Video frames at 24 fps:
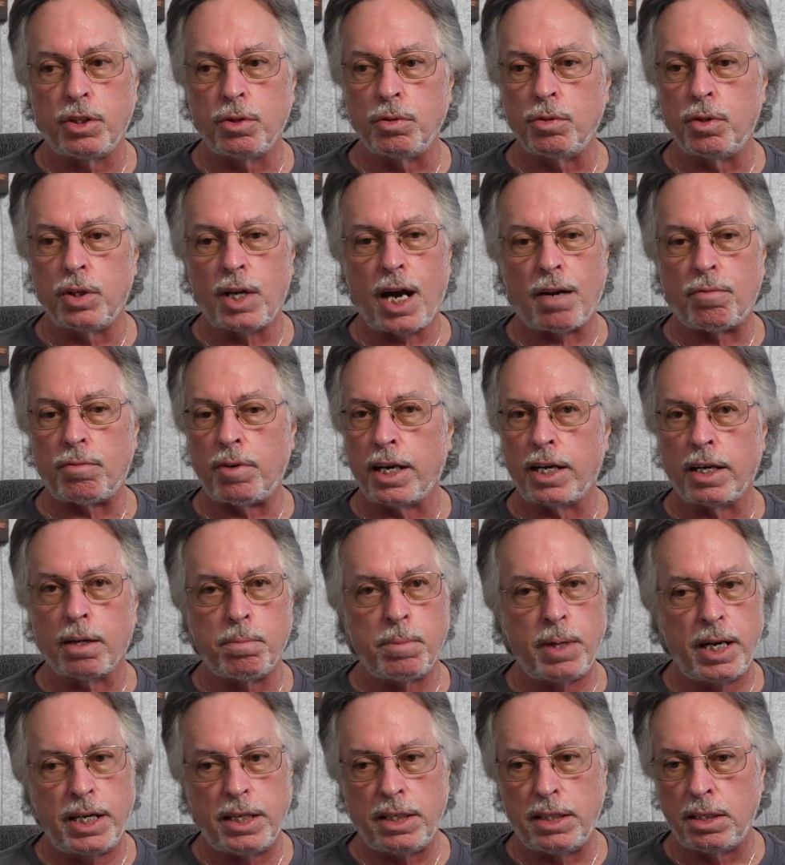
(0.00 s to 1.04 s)
Do not
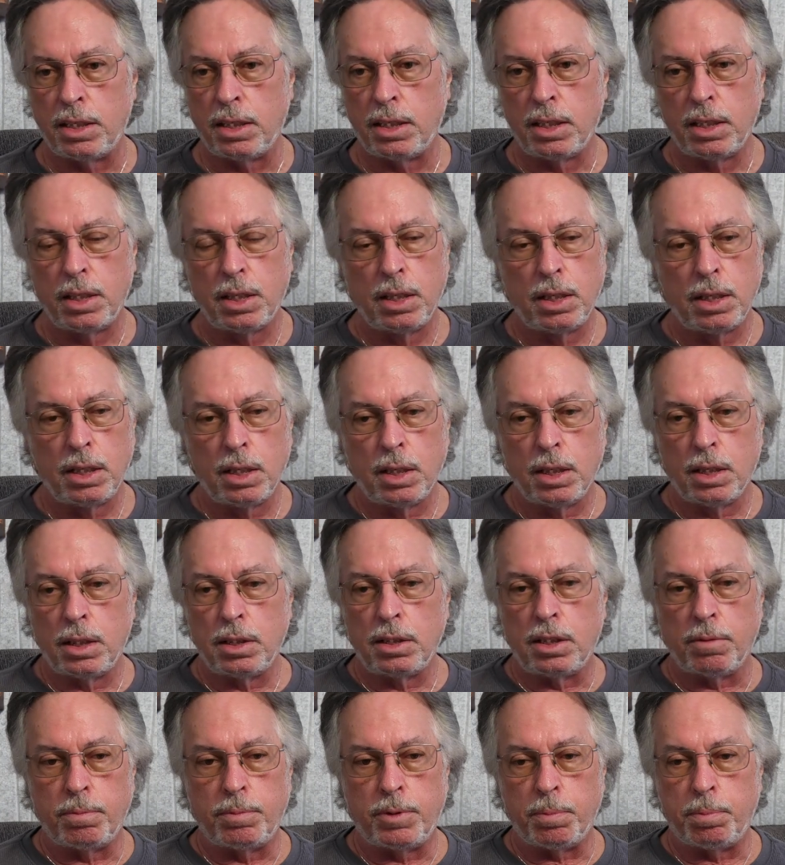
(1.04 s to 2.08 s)
recommend
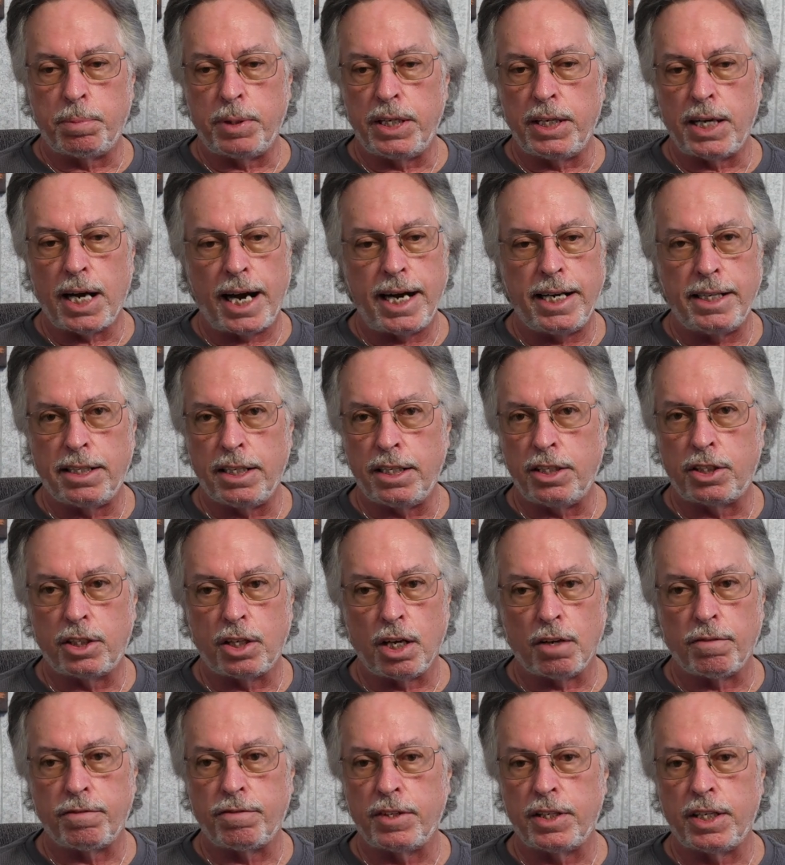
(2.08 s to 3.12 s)
the P90
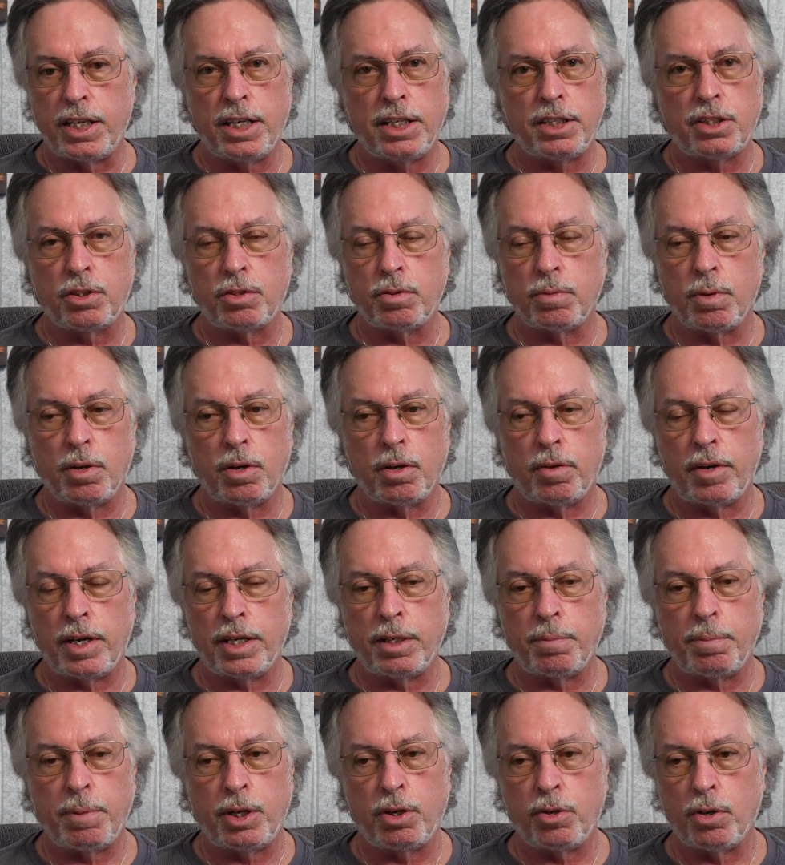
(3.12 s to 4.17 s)
stuff for this,
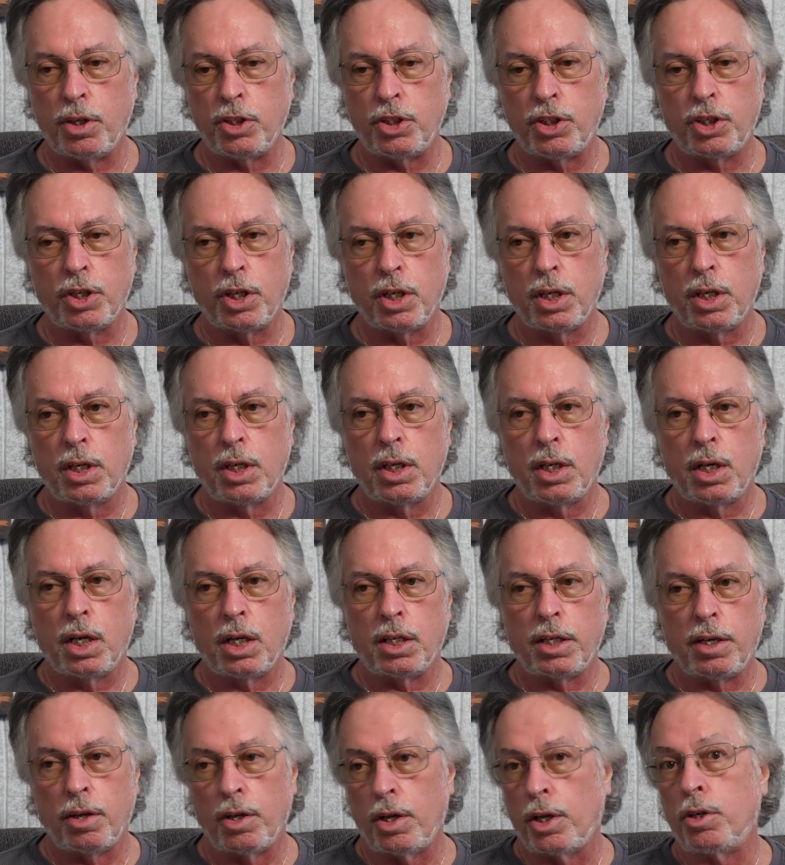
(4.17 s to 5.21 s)
because
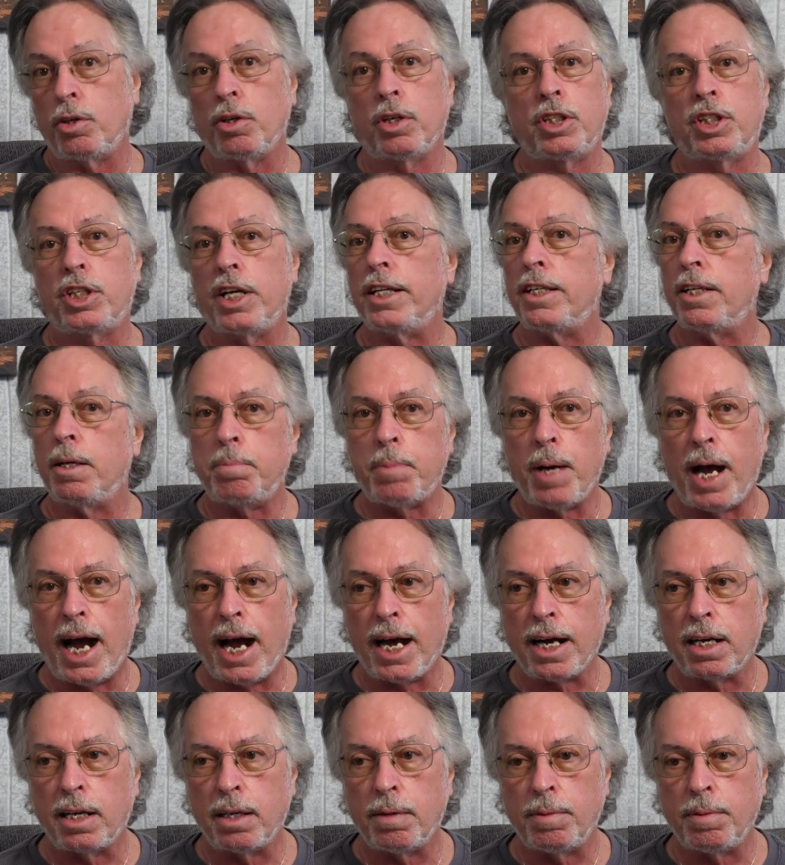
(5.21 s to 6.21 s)
they're only going to send it back.